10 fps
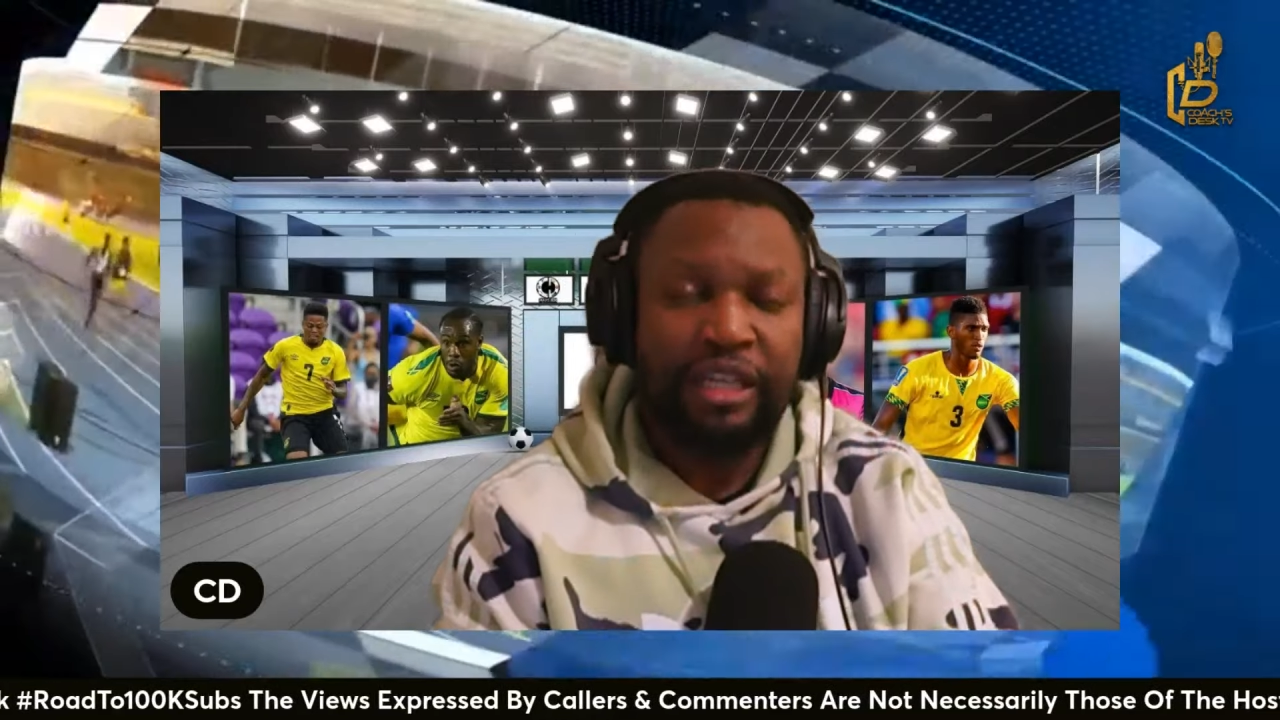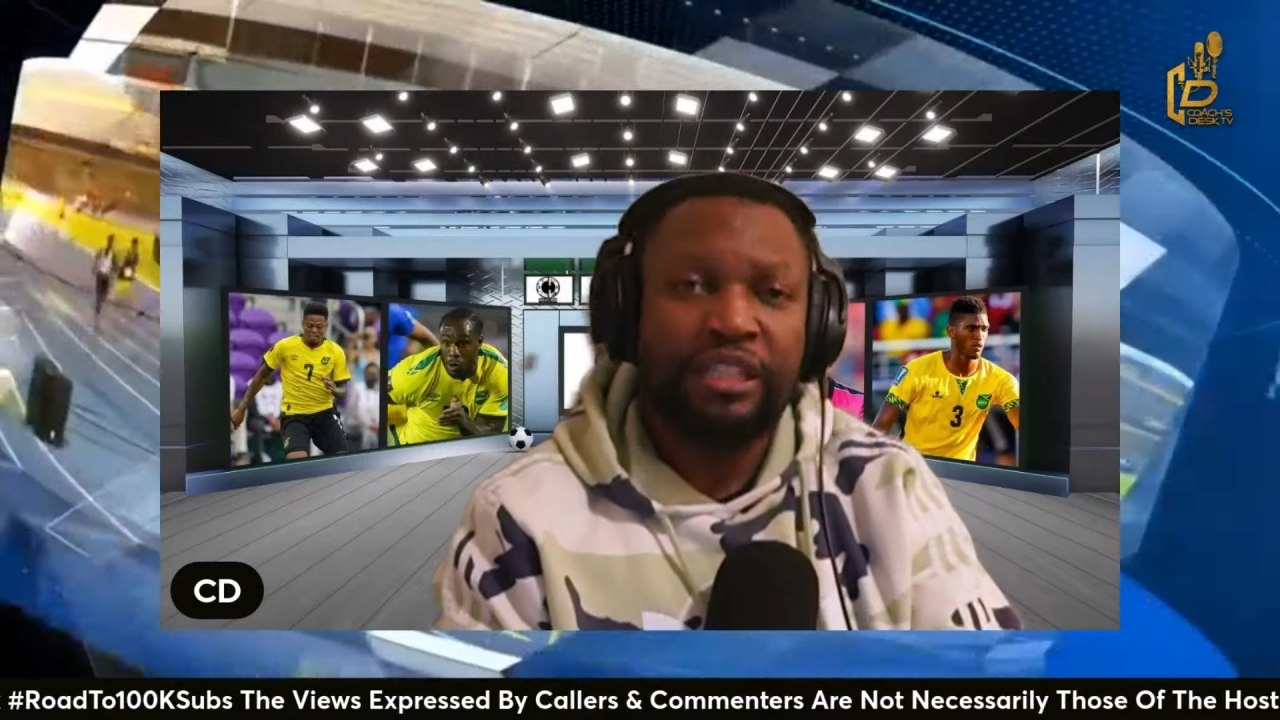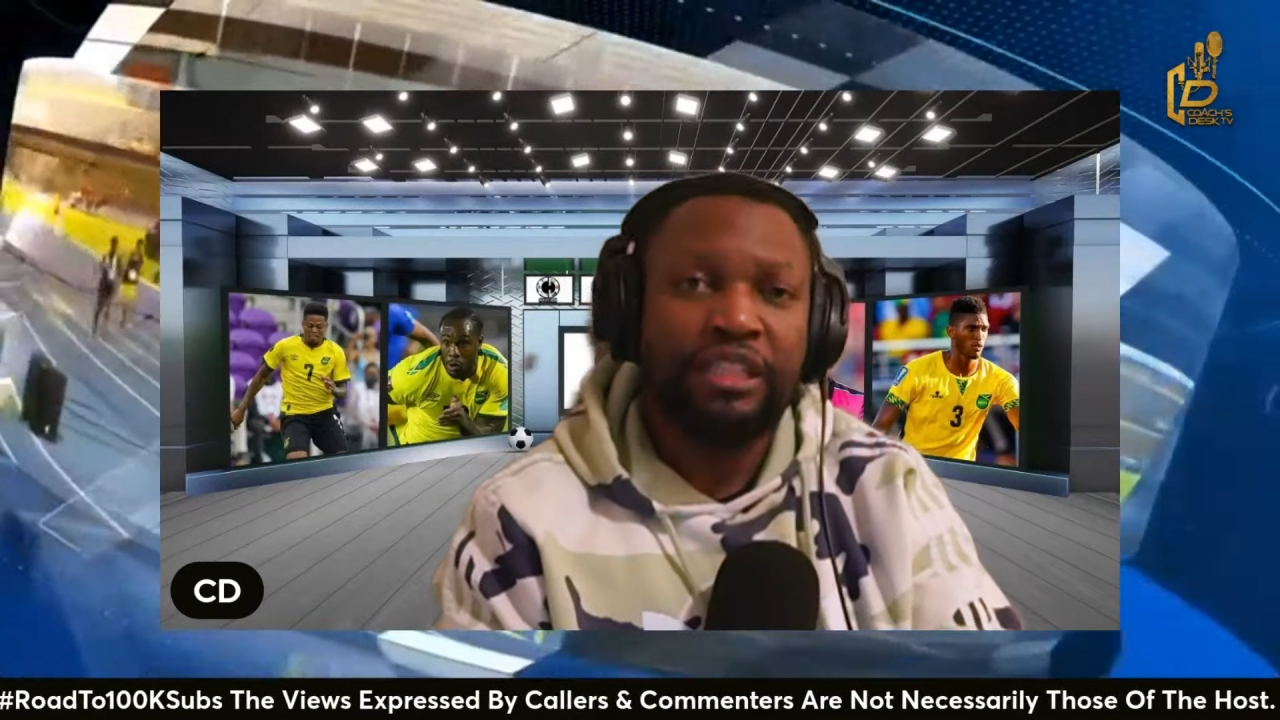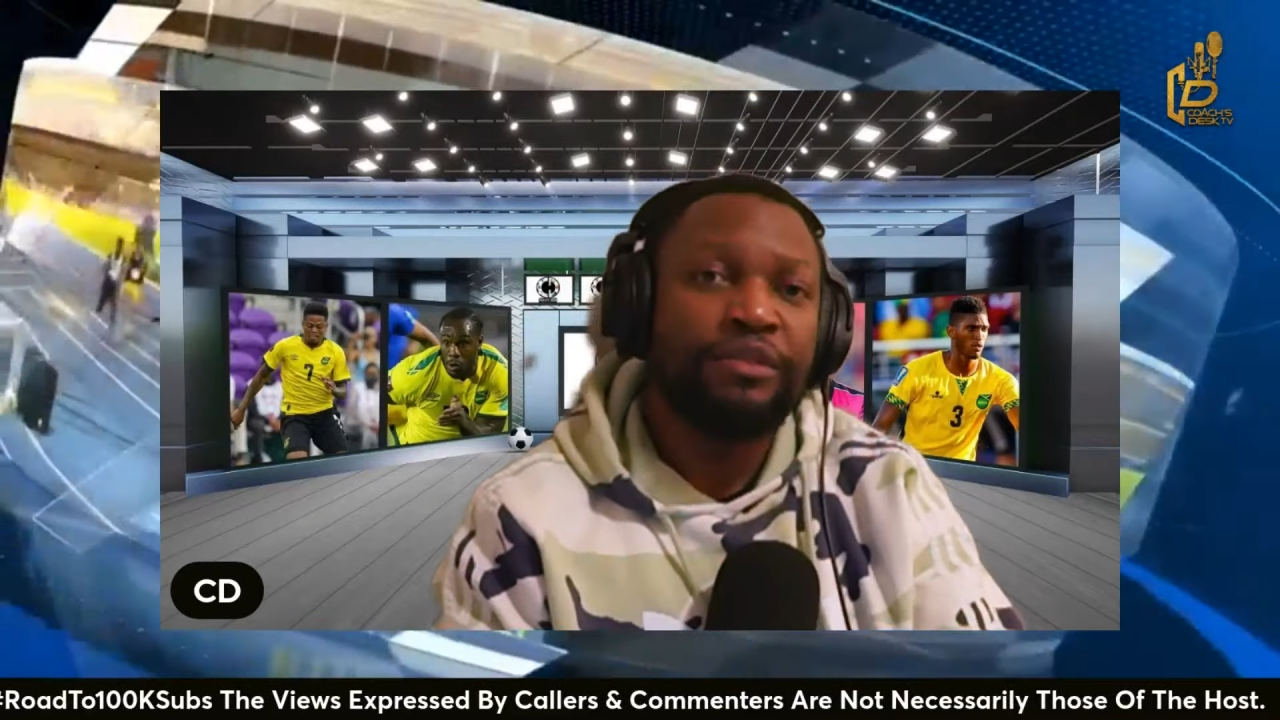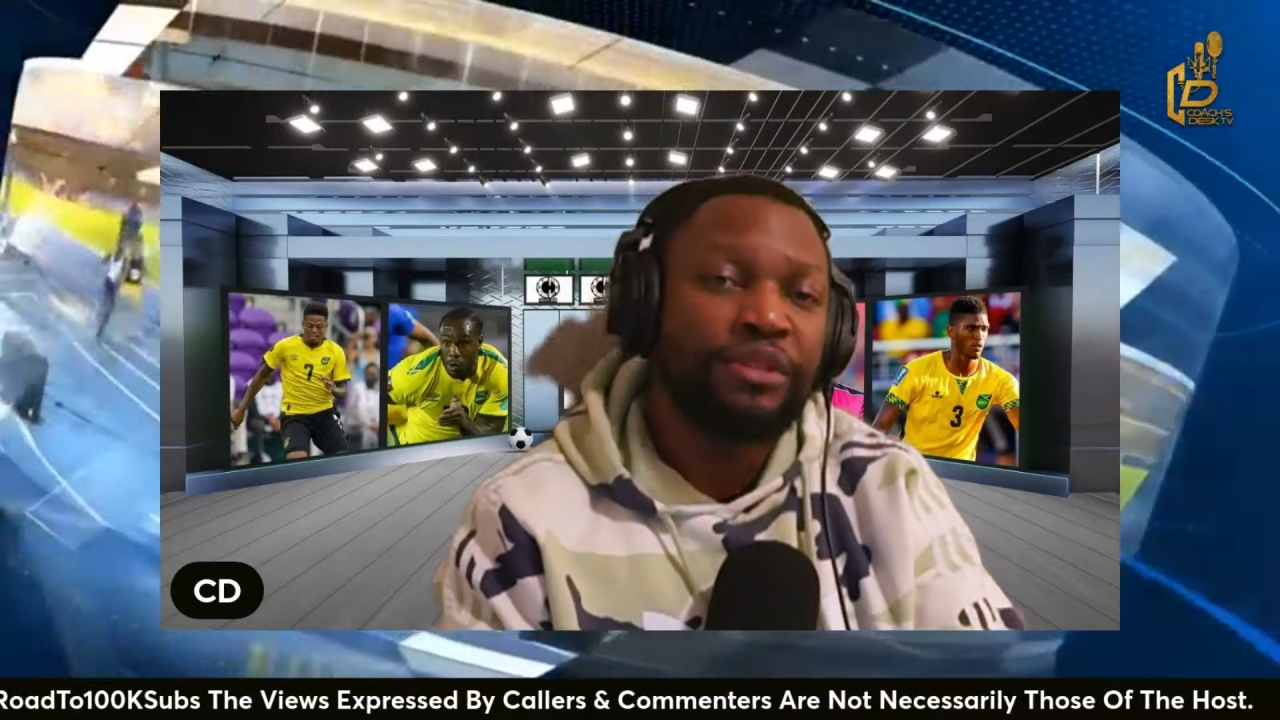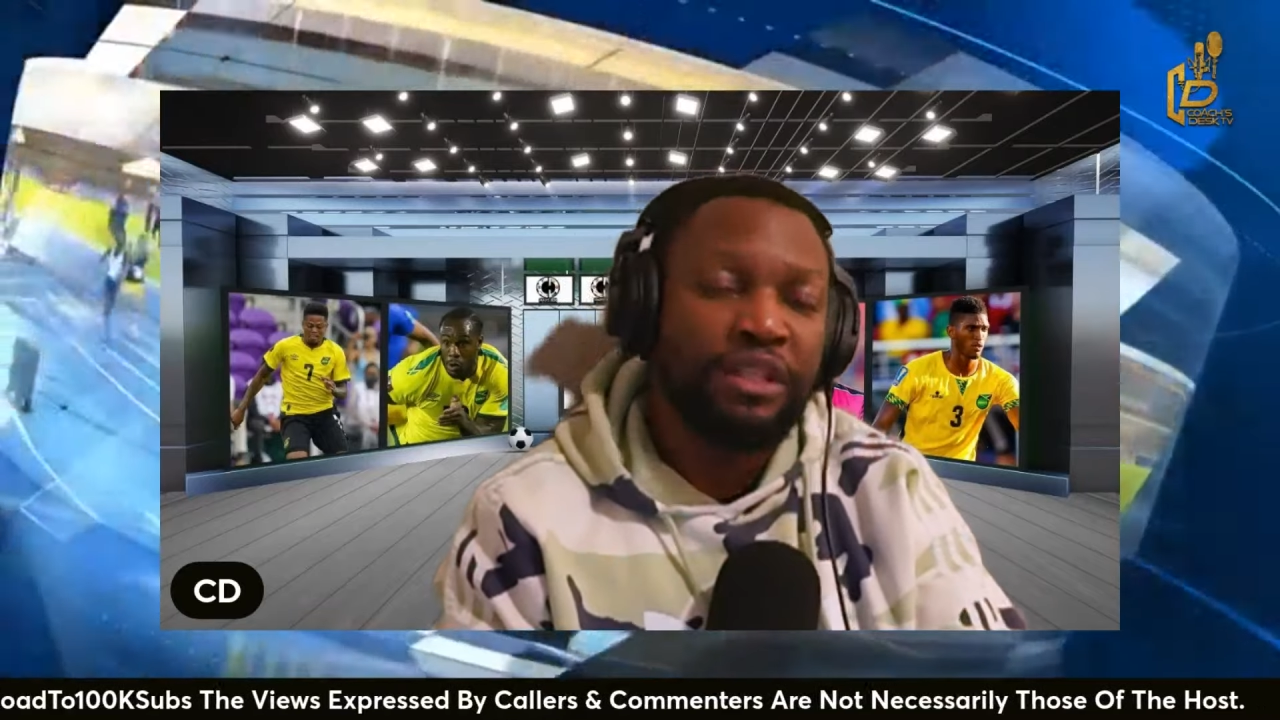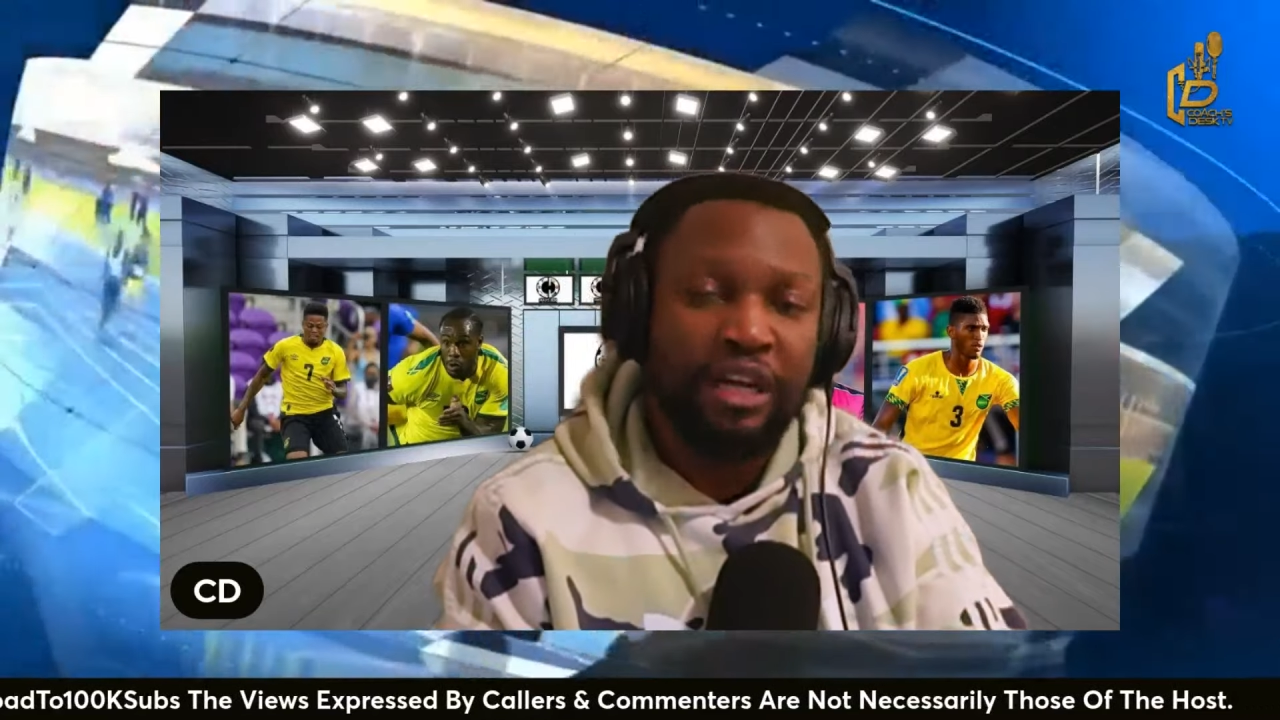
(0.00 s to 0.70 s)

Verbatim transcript: guess everything